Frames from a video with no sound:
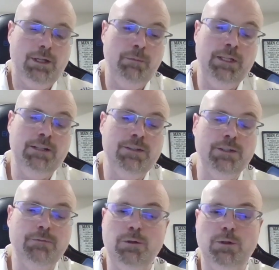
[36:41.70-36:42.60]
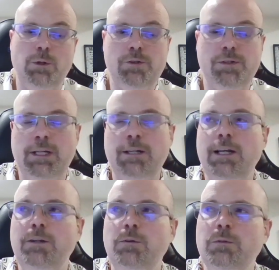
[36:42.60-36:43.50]
I mean, that's a difficult question. I,
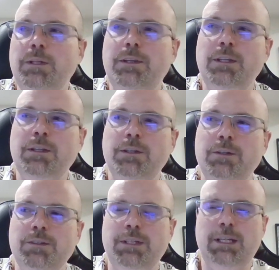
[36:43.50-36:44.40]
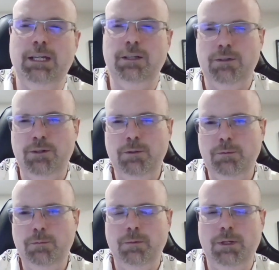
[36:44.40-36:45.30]
I don't really think there's an antidote
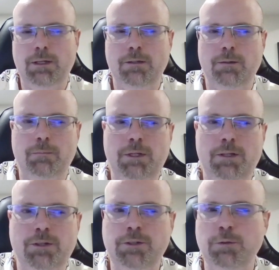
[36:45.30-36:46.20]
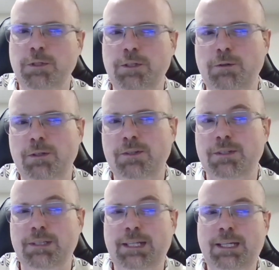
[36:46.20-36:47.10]
um, because all you're really doing is
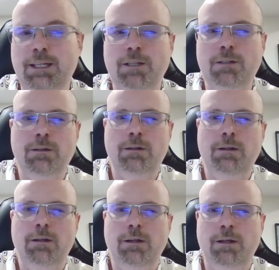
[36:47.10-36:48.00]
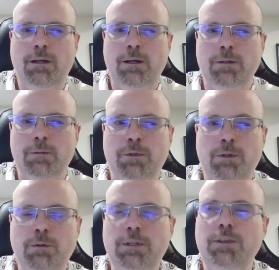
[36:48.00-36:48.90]
delaying it. Um, the
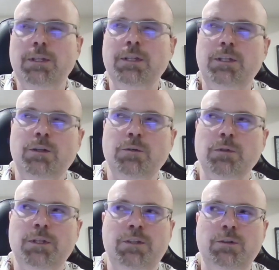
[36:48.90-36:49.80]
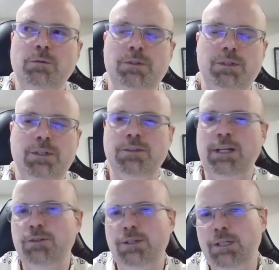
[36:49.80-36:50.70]
only thing that you can really do is, is
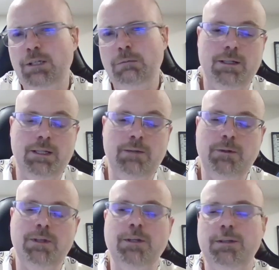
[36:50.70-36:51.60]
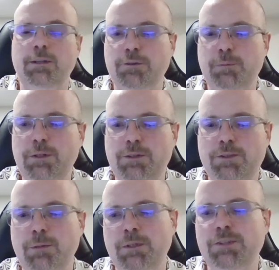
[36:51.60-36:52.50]
educate. Even the, there's been to
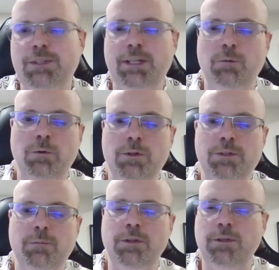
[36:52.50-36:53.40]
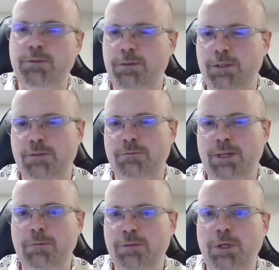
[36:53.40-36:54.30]
some extent where some of these these
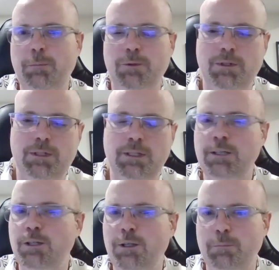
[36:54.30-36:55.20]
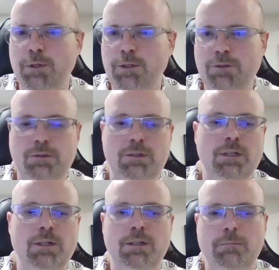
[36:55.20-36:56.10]
famous people, uh, Elon Musk,
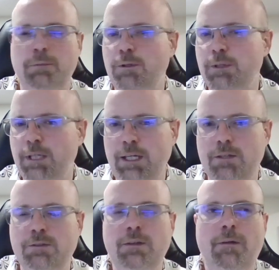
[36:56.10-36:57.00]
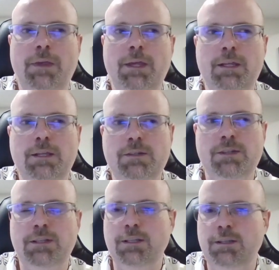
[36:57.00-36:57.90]
uh, Bill Gates, they
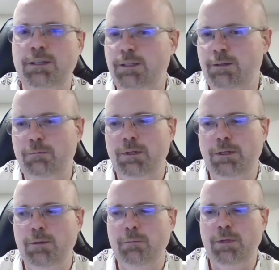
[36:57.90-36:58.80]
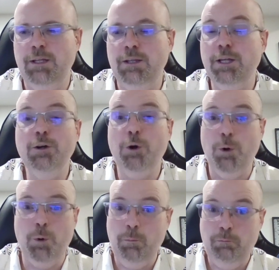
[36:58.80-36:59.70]
said that that um, in their
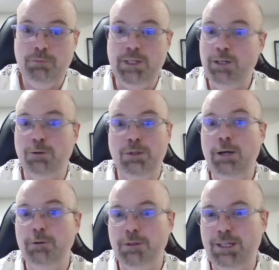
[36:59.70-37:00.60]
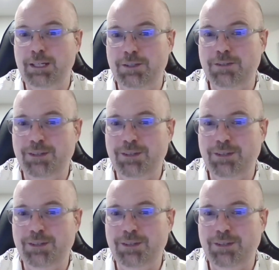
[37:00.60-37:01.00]
home they don't allow their kids